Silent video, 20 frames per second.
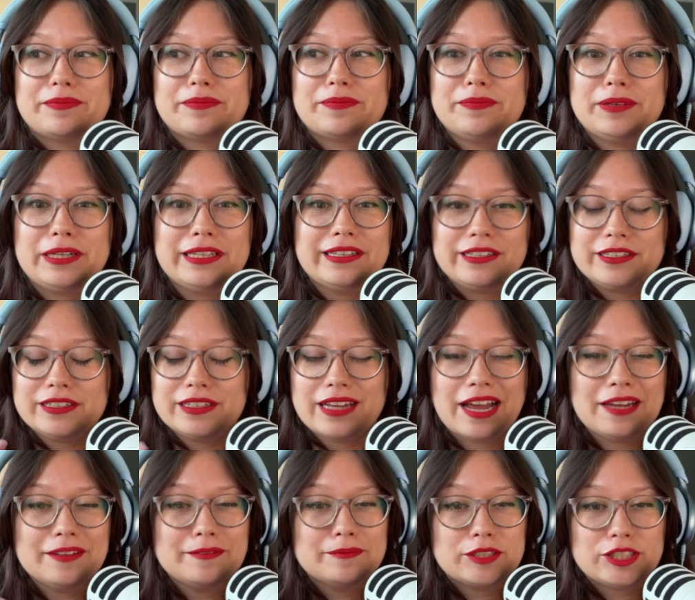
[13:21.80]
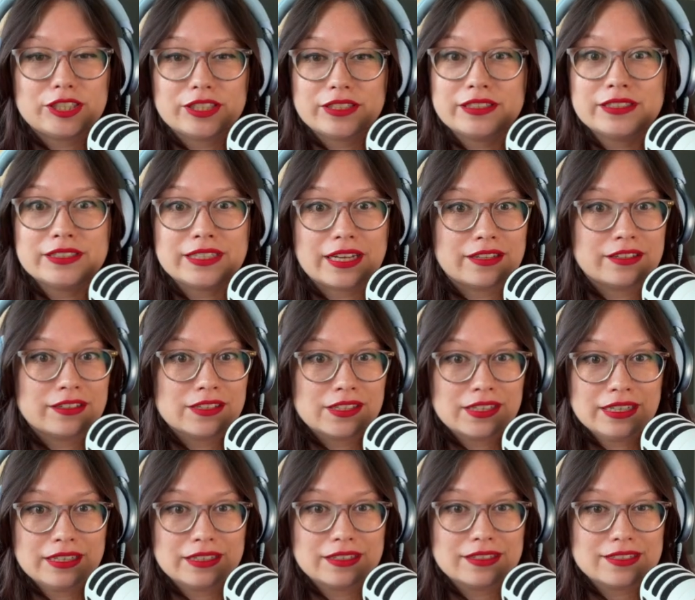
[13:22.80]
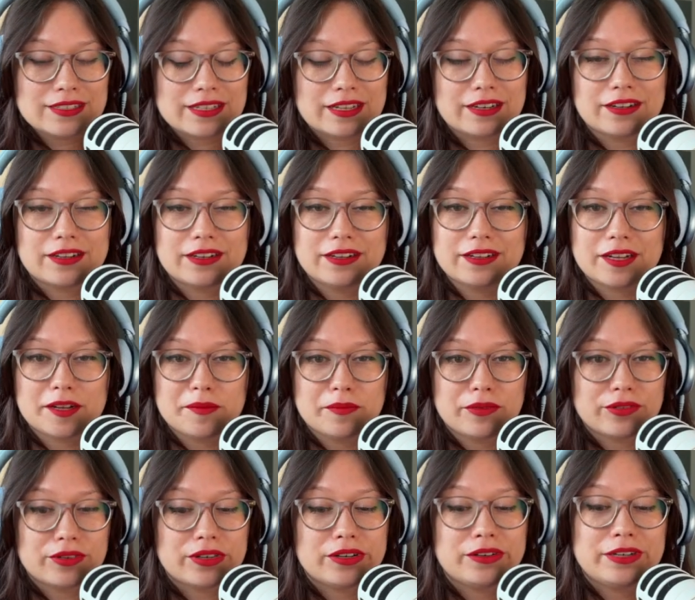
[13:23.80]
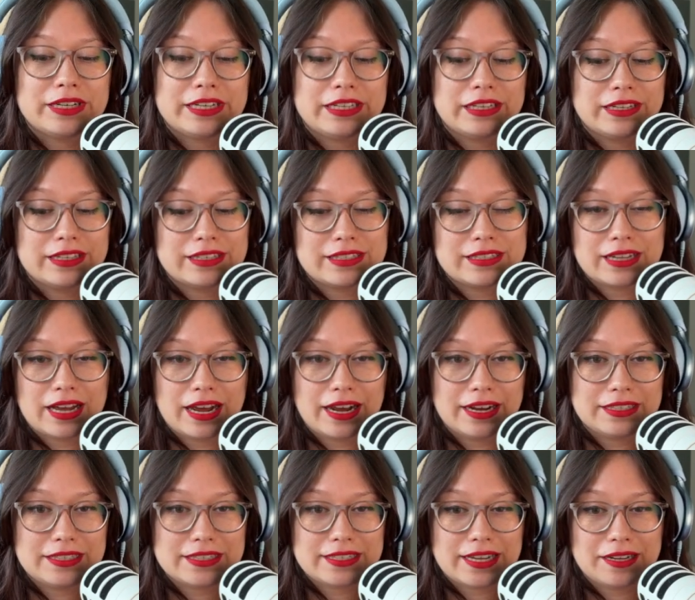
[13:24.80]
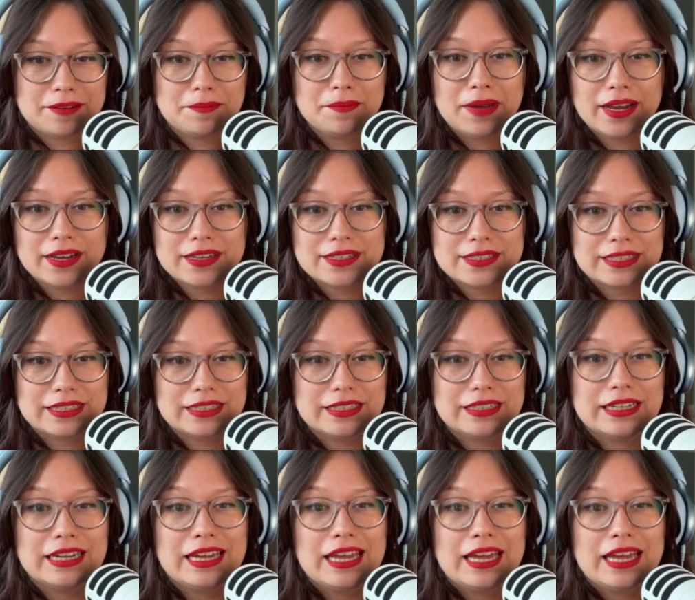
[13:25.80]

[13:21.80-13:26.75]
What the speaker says: But I'm sure there's other things that are going to come through in this hindsight magazine